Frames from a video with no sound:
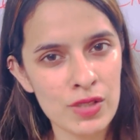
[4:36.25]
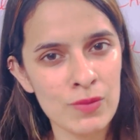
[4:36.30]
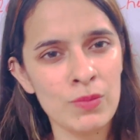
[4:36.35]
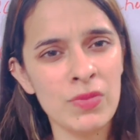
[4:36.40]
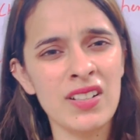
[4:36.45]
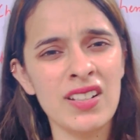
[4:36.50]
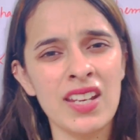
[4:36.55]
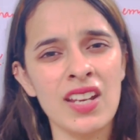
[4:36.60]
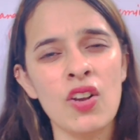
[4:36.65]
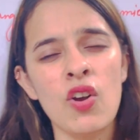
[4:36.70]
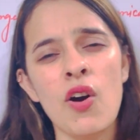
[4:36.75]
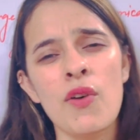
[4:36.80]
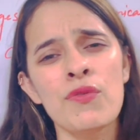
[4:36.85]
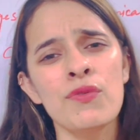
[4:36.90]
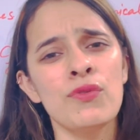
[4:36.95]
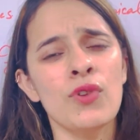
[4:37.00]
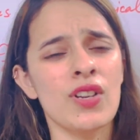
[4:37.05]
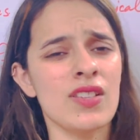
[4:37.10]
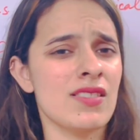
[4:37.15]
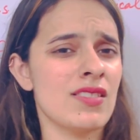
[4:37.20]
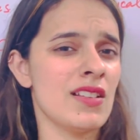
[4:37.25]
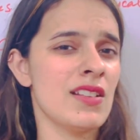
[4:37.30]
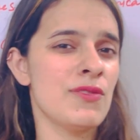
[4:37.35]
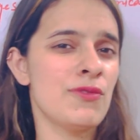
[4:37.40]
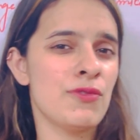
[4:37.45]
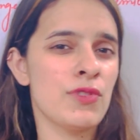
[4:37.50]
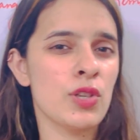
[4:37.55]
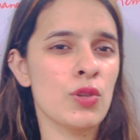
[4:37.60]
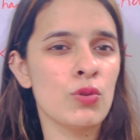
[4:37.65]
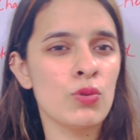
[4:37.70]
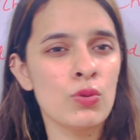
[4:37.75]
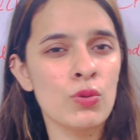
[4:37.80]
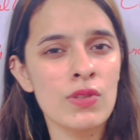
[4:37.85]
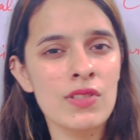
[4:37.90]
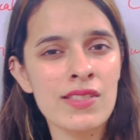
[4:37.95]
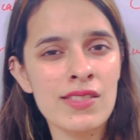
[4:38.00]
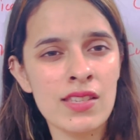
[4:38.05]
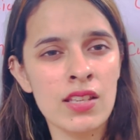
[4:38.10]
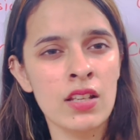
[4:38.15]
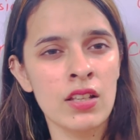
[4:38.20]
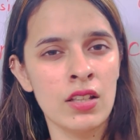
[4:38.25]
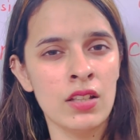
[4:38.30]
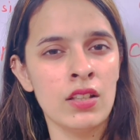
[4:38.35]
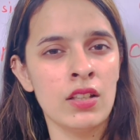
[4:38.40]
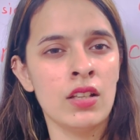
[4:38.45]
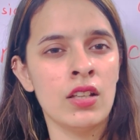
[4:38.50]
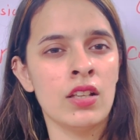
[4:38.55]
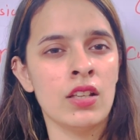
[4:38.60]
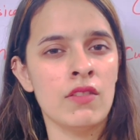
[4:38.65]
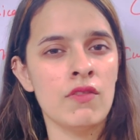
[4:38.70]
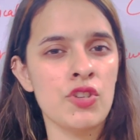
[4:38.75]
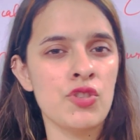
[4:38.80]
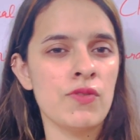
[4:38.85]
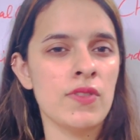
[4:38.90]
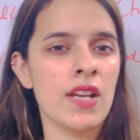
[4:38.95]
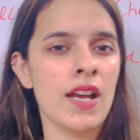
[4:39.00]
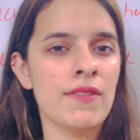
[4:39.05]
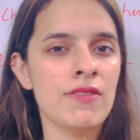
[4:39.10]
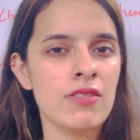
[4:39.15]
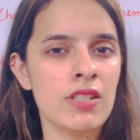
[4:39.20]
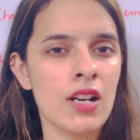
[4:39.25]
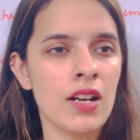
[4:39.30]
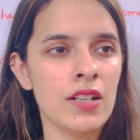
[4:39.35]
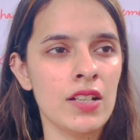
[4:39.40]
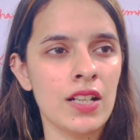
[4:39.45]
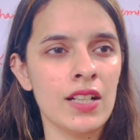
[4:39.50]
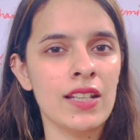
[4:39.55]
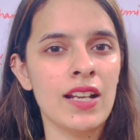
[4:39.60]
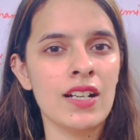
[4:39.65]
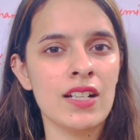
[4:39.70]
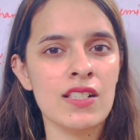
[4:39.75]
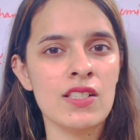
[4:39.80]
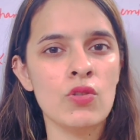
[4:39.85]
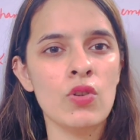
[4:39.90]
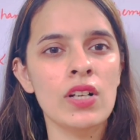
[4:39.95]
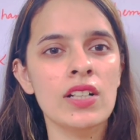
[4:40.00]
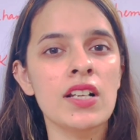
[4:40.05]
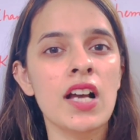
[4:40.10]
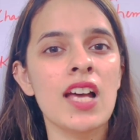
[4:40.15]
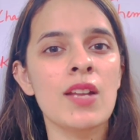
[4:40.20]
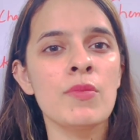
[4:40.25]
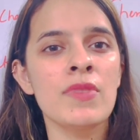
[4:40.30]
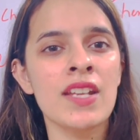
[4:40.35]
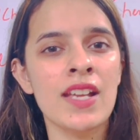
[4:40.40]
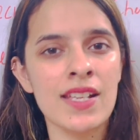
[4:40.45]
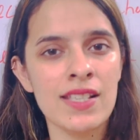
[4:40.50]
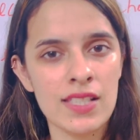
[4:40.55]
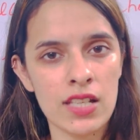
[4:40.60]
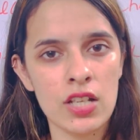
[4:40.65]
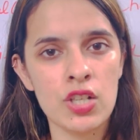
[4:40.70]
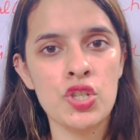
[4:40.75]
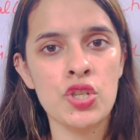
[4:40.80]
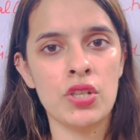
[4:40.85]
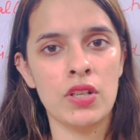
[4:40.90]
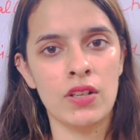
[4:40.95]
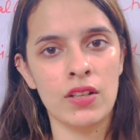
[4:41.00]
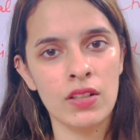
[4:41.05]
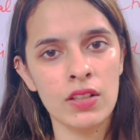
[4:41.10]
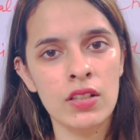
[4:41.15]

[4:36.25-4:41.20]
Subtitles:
Burning of fossil fuels, which we have studied, that is called carbonization.